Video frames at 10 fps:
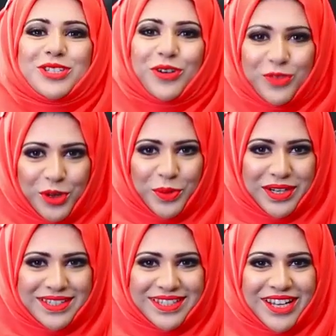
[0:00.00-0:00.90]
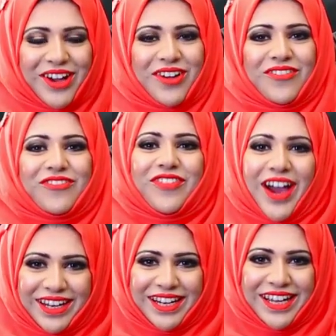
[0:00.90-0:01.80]
So viewers,
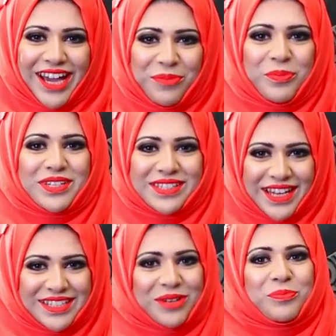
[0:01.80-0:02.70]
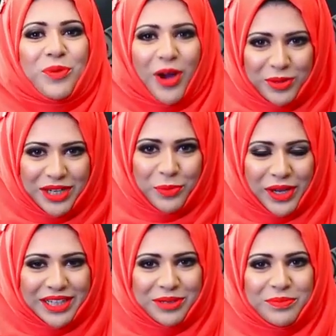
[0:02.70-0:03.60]
finally I present and proudly
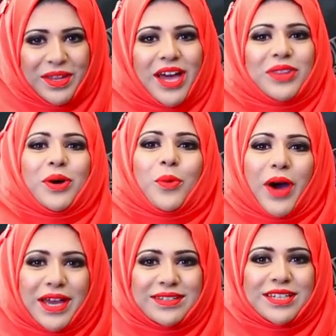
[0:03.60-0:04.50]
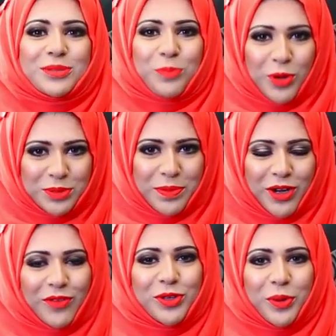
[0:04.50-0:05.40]
welcome the rising
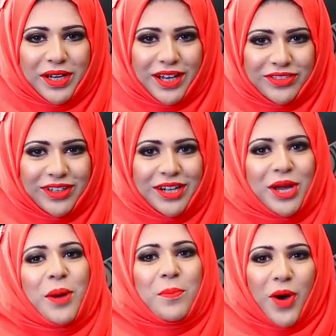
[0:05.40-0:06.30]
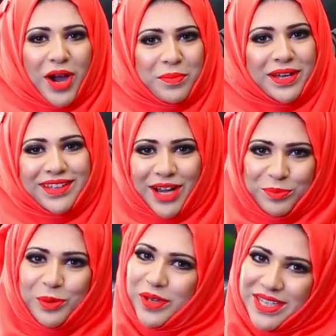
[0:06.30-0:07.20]
sportsman of Doha, Qatar, Mohamed
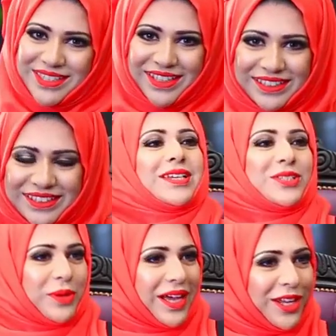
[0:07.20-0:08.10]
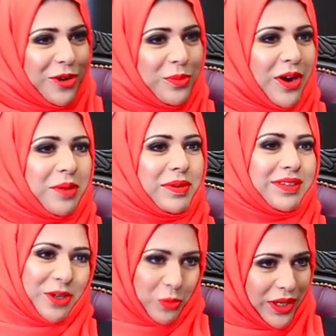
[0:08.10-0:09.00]
Abuissa. So hello Mohamed
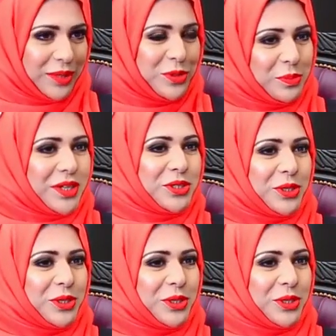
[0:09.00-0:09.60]
and welcome to my